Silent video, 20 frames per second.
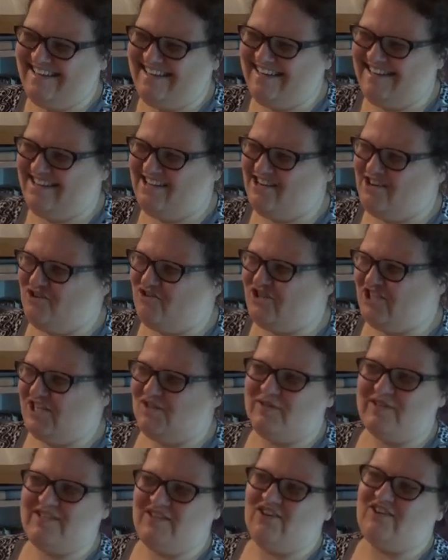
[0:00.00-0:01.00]
you know, she
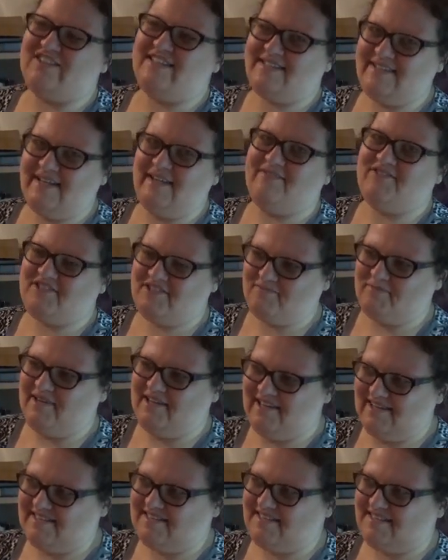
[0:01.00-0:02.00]
was our safe
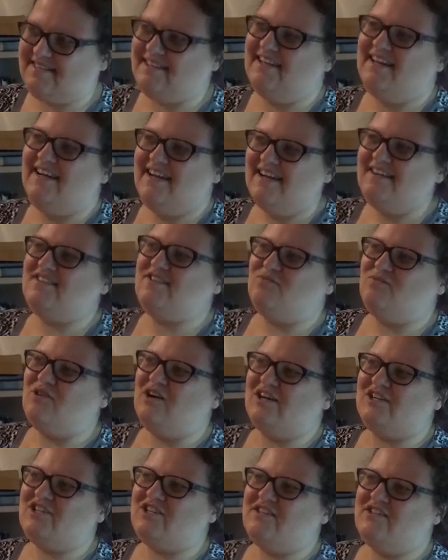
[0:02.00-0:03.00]
space to
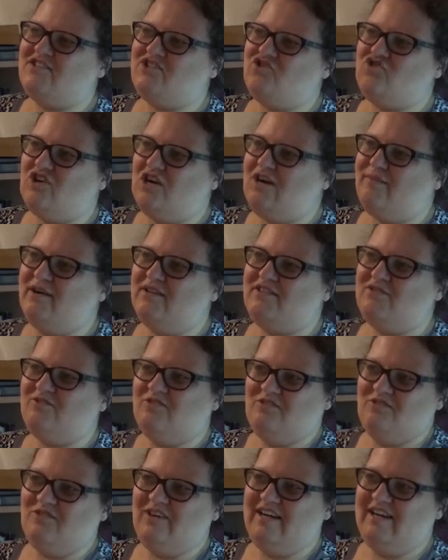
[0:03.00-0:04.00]
watch this drama
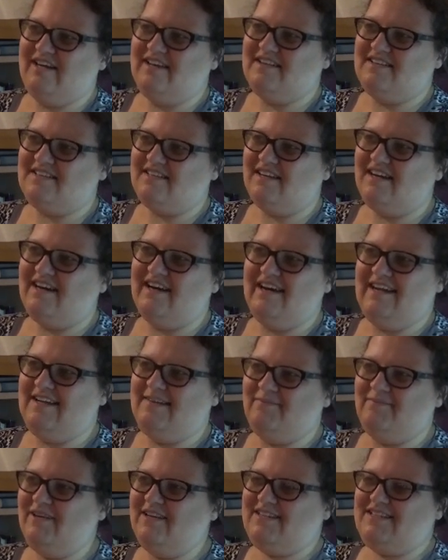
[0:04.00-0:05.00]
through, and uh, I
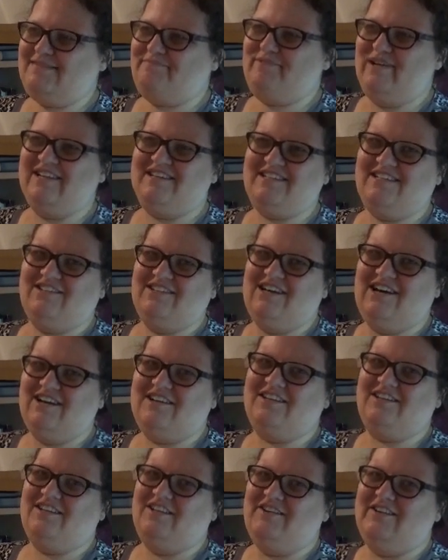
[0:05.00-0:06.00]
spent a lot
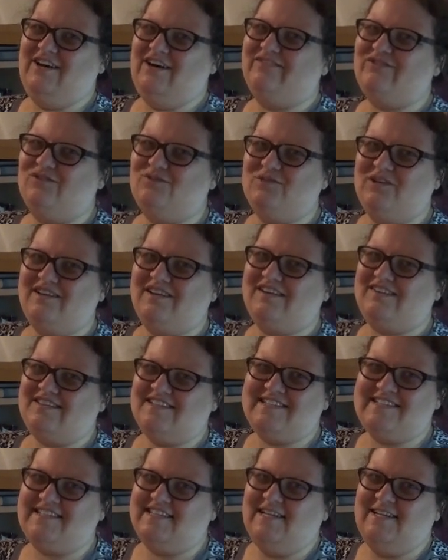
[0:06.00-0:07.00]
of the novel wanting to
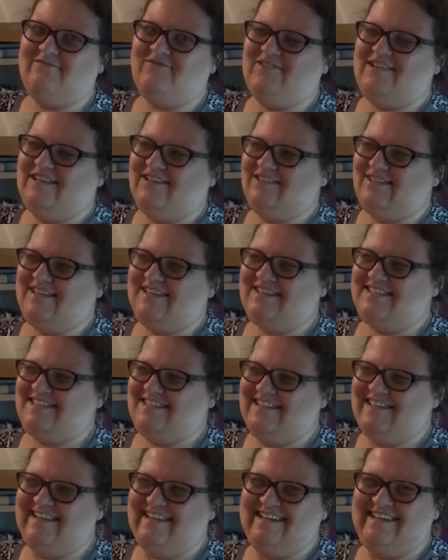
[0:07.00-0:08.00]
save Nellie
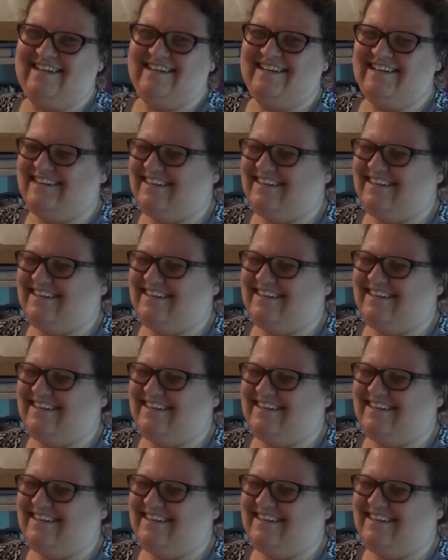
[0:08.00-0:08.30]
Dean.